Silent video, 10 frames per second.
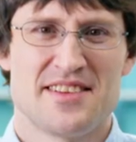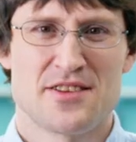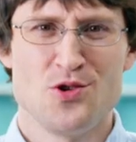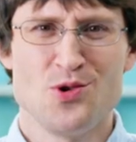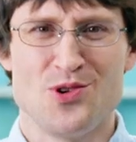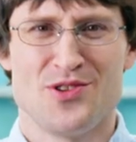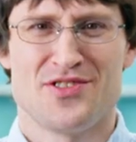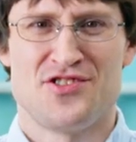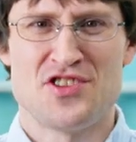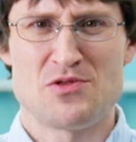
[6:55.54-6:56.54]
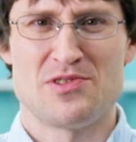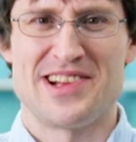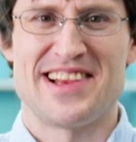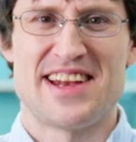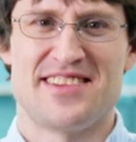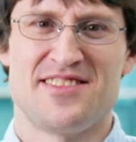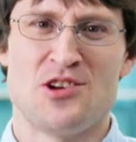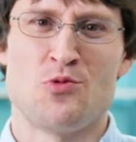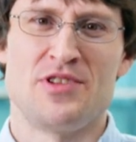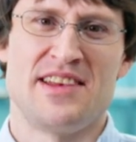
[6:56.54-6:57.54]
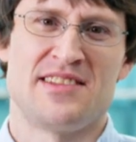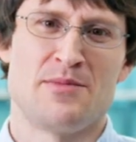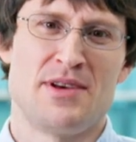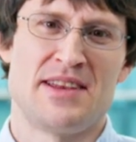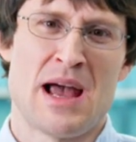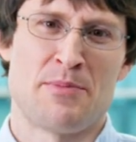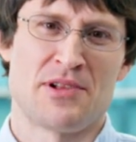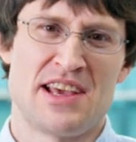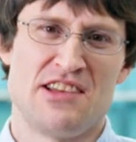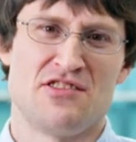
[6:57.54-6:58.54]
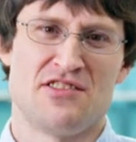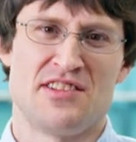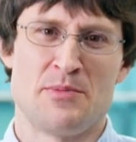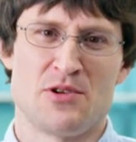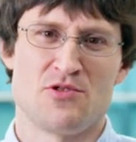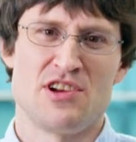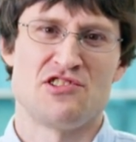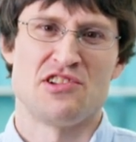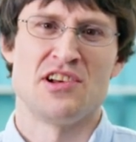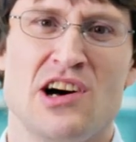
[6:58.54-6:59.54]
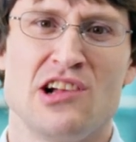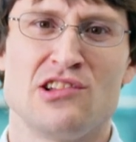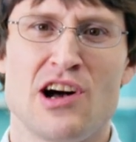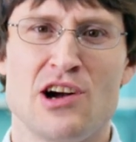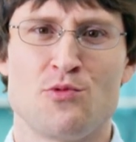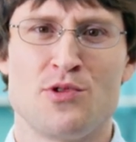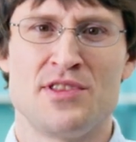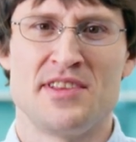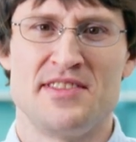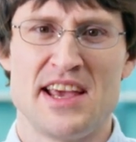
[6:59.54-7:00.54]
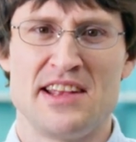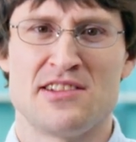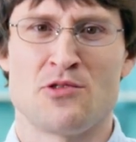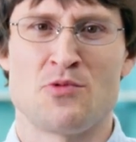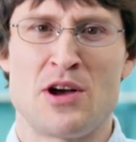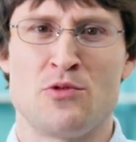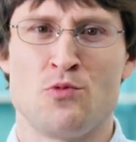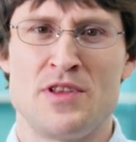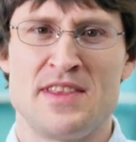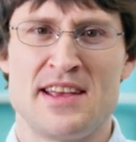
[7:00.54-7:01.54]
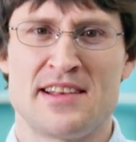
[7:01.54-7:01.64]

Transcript: Schools generally let us know when they submit applications to immigration, along with the date around when they